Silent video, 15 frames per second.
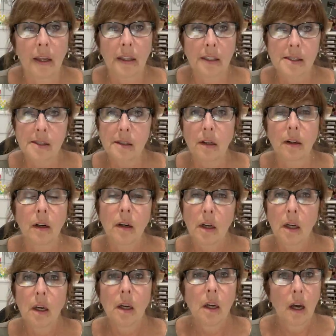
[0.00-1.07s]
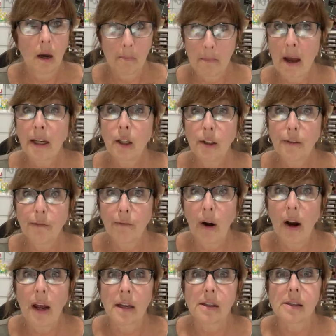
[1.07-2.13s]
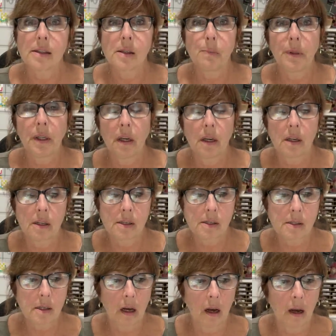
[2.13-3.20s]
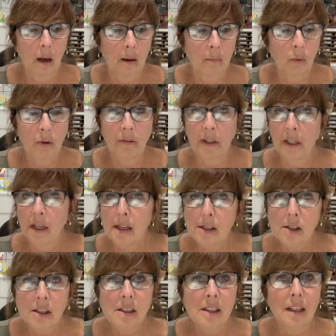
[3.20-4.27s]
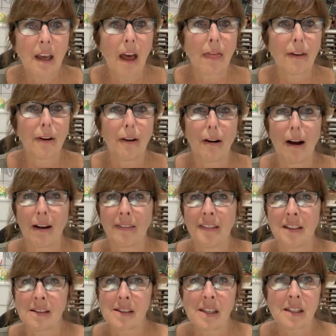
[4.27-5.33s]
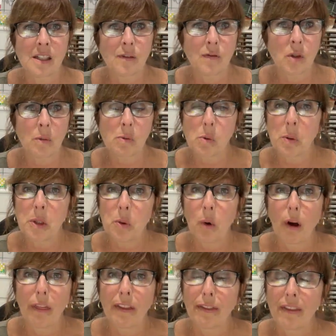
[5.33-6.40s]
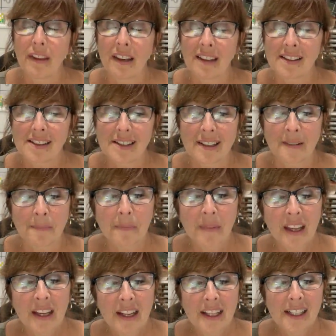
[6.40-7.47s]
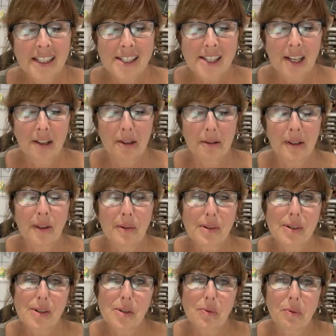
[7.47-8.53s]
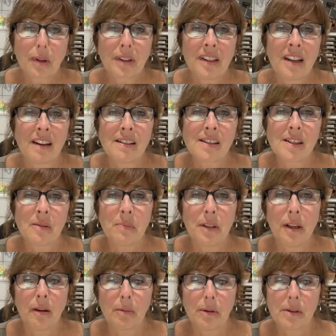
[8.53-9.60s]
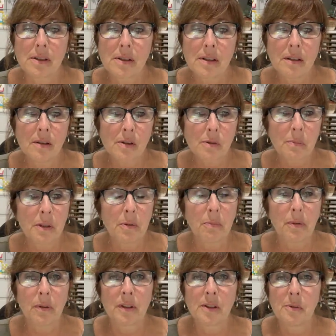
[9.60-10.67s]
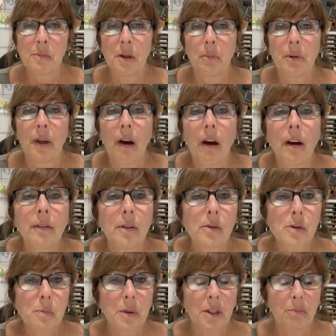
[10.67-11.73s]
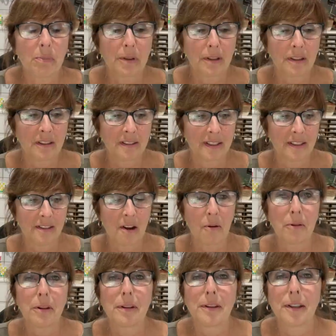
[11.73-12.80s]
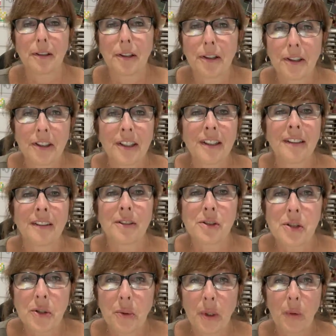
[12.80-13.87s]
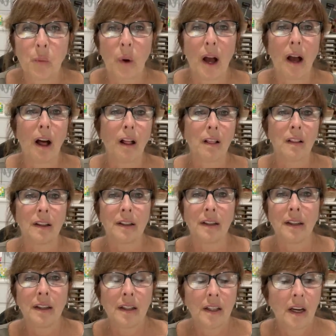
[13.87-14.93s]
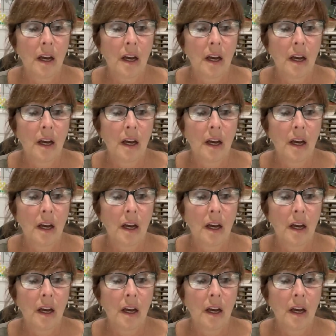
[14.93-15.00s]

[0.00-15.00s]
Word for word: that I consider my good friends because um, we vacation together on the incentive trips. We do all the things and so it was just really nice to be able to see those people and to be able to hug those people and know that they're good and they're doing well. And